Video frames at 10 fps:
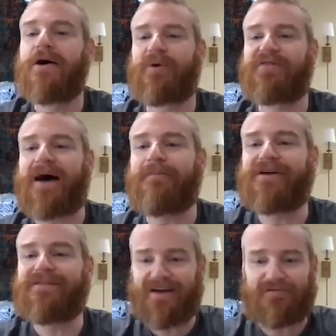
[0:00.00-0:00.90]
But that
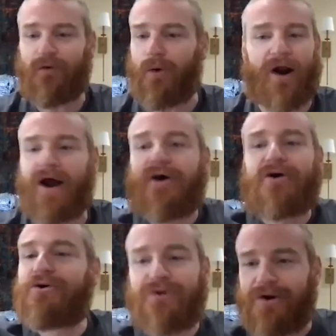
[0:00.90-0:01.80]
meant that for
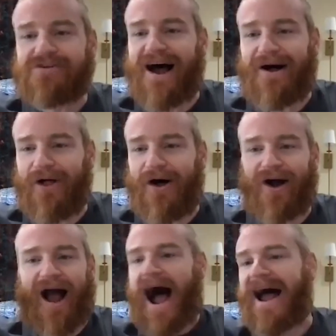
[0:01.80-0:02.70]
who knows how
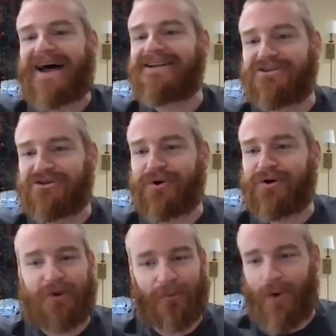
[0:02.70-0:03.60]
long I had to do
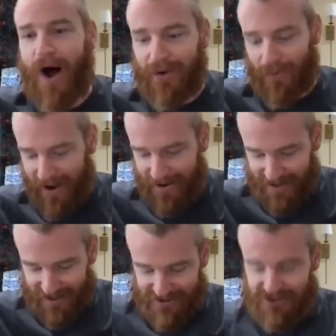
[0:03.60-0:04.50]
it the wrong way
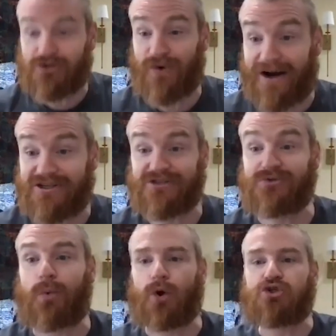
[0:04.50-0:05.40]
because the directions
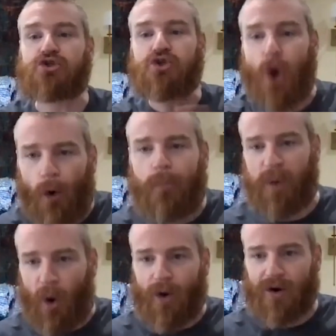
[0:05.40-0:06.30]
were so
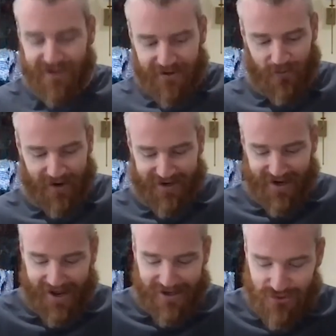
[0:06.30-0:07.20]
poorly written
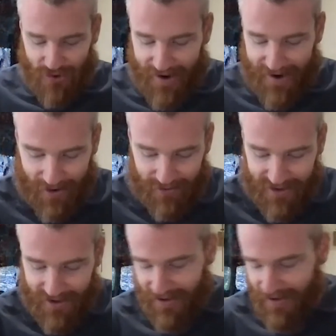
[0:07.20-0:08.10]
and drawn out.